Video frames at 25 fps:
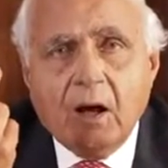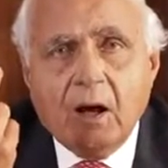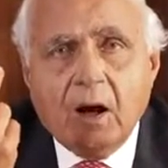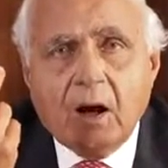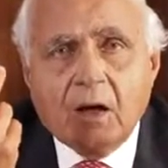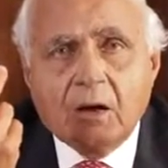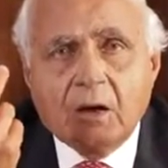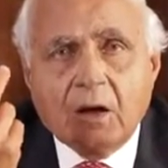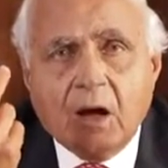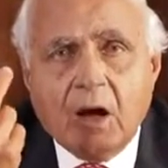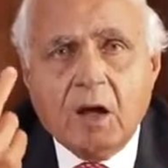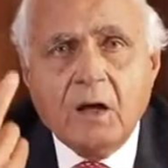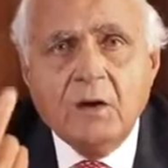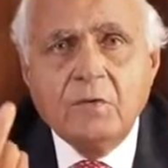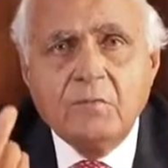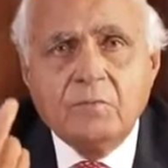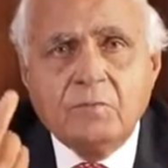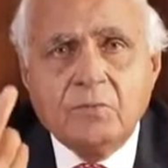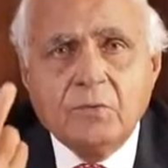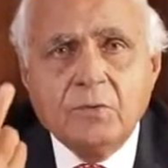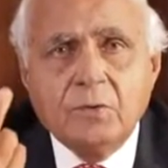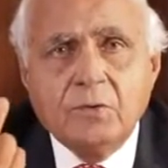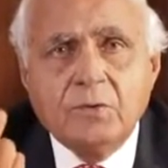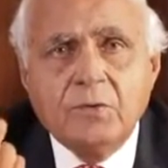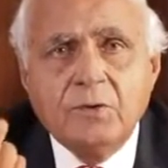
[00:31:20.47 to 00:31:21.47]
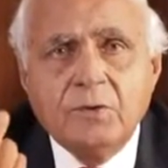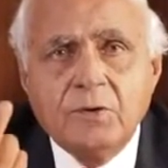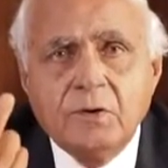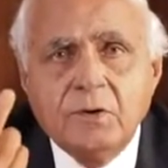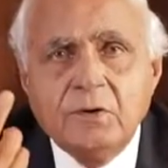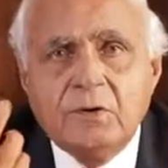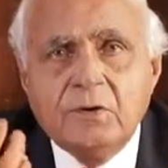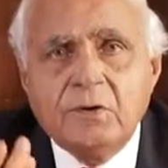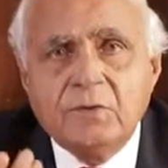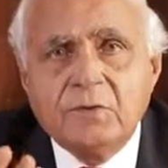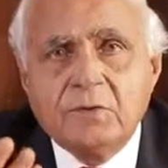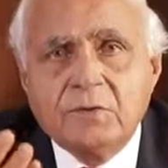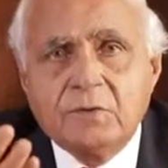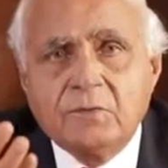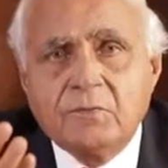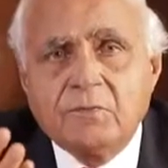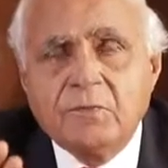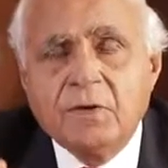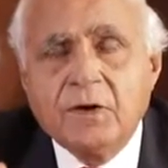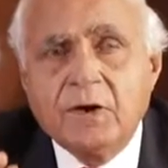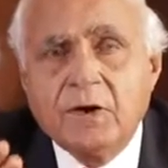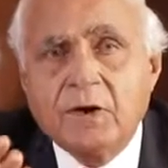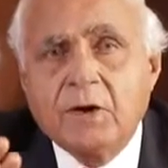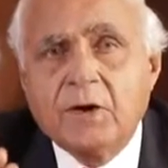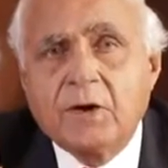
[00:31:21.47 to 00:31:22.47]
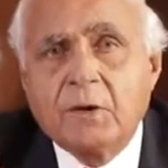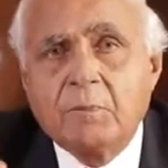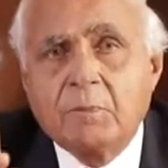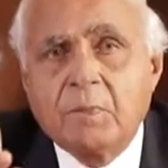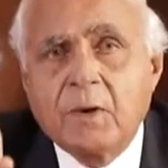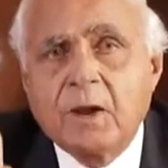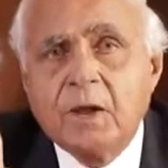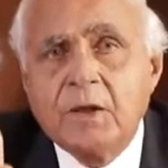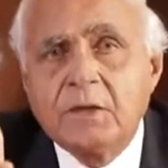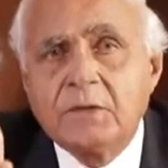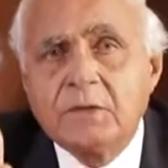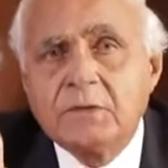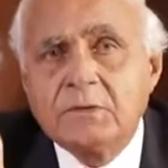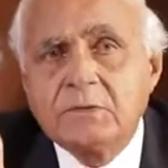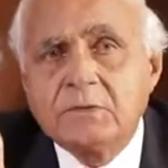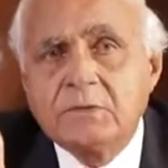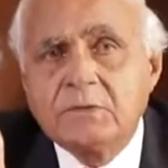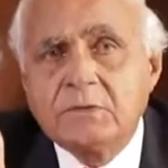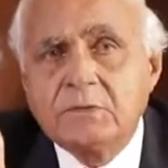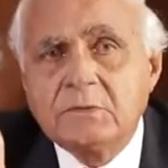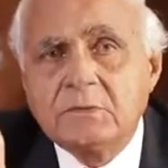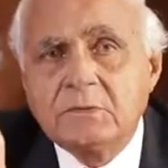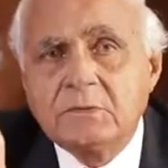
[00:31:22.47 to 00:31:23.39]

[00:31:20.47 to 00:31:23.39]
are harmful to the interests of an enterprise.